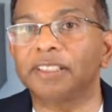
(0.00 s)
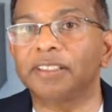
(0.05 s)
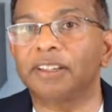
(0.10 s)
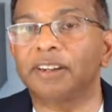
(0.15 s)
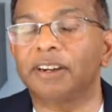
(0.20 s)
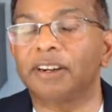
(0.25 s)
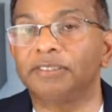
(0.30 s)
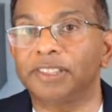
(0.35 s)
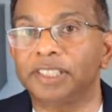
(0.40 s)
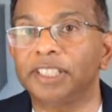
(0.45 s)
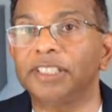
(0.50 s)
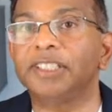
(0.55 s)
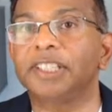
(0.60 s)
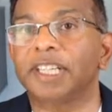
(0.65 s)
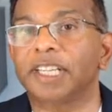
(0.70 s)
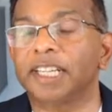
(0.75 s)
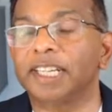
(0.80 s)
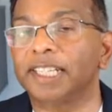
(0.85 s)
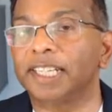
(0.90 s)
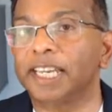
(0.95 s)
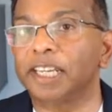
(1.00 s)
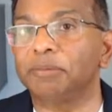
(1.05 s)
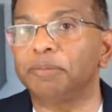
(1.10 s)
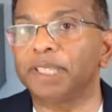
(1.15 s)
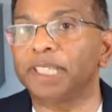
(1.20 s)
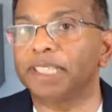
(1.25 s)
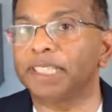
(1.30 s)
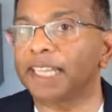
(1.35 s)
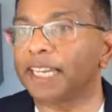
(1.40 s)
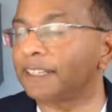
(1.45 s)
of digital
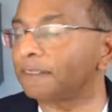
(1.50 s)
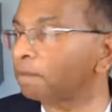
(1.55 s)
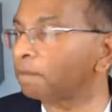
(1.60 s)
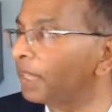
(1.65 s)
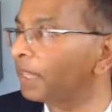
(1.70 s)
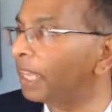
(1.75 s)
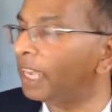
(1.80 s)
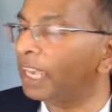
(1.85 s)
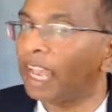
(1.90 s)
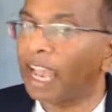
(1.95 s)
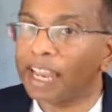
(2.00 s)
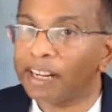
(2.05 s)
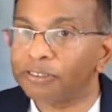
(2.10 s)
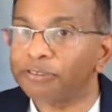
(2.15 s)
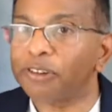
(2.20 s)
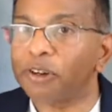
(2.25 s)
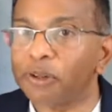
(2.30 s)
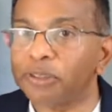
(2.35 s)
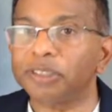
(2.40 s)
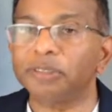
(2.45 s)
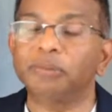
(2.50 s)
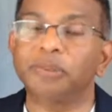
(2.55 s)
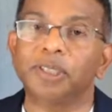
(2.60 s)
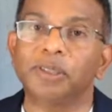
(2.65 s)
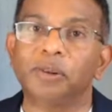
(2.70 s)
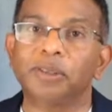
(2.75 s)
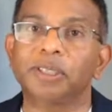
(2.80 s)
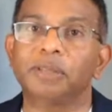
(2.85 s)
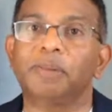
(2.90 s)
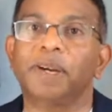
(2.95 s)
enabling that. And of course, we
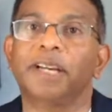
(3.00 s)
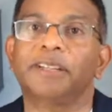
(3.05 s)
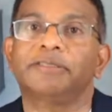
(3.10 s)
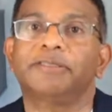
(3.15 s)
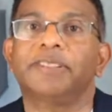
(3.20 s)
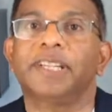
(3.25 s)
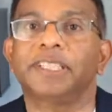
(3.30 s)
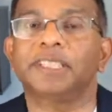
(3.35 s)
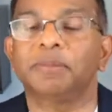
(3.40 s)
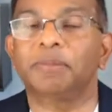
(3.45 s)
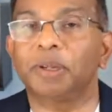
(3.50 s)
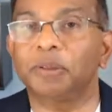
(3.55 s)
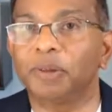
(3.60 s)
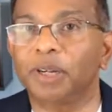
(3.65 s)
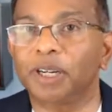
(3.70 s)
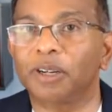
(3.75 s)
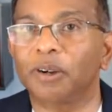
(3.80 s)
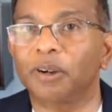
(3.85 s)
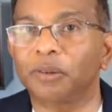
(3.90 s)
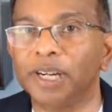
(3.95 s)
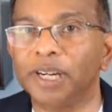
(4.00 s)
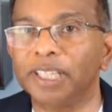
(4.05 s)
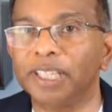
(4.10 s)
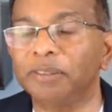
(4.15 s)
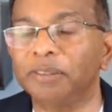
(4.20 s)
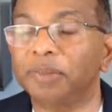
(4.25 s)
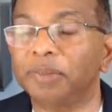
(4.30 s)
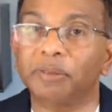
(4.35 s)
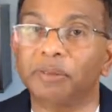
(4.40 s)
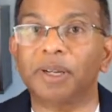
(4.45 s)
talked about flexible work already,
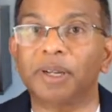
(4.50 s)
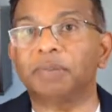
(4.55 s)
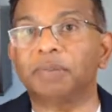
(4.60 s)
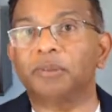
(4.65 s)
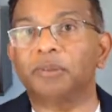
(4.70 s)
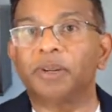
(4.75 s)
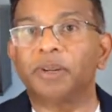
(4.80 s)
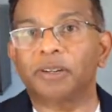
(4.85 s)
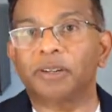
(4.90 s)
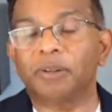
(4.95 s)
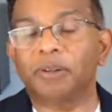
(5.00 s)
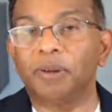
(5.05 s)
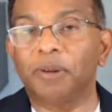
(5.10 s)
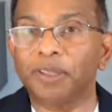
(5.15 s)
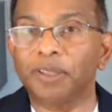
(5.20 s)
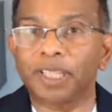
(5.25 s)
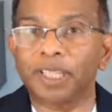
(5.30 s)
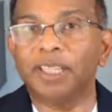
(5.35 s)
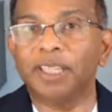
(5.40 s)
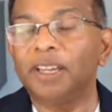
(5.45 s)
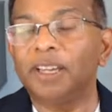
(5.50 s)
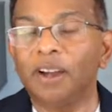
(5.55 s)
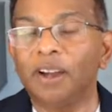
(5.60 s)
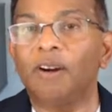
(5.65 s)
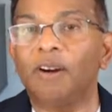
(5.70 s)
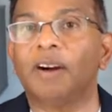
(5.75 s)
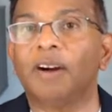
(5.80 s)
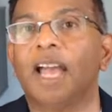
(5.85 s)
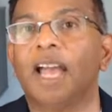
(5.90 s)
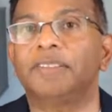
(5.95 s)
being able to work remotely
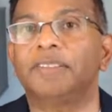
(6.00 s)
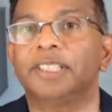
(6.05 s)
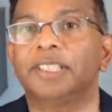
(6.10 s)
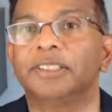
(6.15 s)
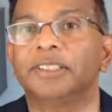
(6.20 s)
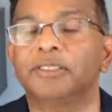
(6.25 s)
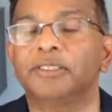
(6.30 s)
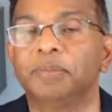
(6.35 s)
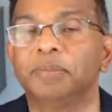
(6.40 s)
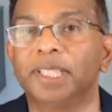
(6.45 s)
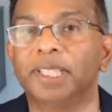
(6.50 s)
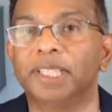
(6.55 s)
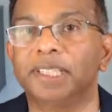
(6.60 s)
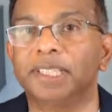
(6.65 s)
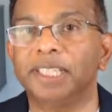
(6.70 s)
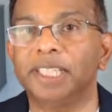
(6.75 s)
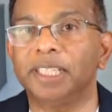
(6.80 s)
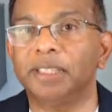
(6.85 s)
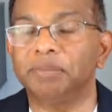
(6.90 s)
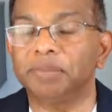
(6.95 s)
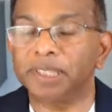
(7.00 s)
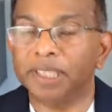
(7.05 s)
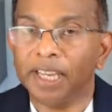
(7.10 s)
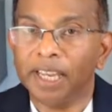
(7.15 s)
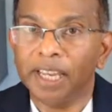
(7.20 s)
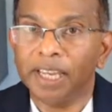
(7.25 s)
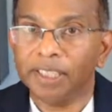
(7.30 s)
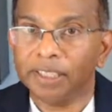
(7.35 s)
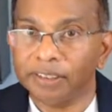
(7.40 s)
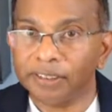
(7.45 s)
or having distributed teams.
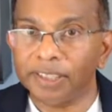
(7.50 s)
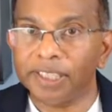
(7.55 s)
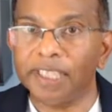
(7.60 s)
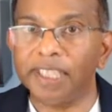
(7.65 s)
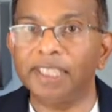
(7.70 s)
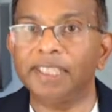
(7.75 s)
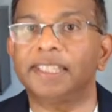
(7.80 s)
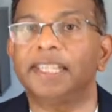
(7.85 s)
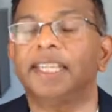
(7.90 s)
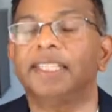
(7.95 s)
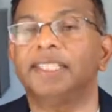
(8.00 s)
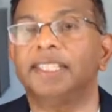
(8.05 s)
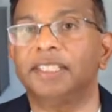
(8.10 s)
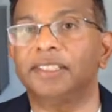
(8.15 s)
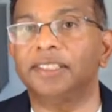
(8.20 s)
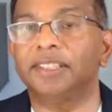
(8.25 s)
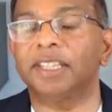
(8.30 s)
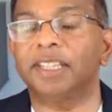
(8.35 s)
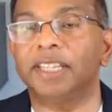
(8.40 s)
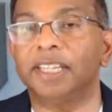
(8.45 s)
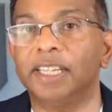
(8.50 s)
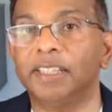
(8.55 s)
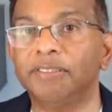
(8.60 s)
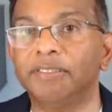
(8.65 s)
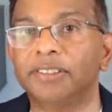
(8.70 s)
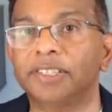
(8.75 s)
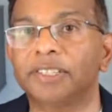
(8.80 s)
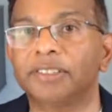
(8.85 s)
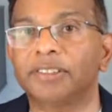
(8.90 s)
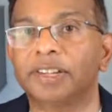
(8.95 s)
You need that digital
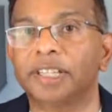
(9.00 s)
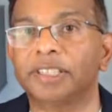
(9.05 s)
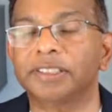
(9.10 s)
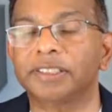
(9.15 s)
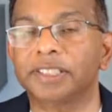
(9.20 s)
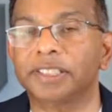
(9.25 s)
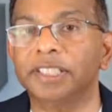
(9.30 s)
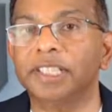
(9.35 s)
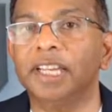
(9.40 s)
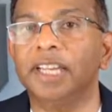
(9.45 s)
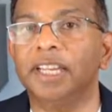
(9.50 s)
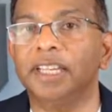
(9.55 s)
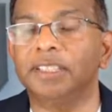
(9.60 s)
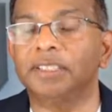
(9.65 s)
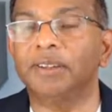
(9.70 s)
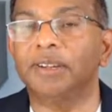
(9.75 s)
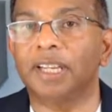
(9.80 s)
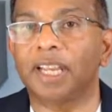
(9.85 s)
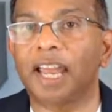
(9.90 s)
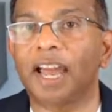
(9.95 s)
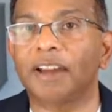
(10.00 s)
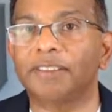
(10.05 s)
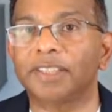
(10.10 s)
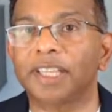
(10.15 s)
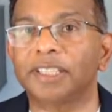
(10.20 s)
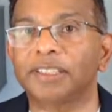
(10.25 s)
infrastructure to allow that to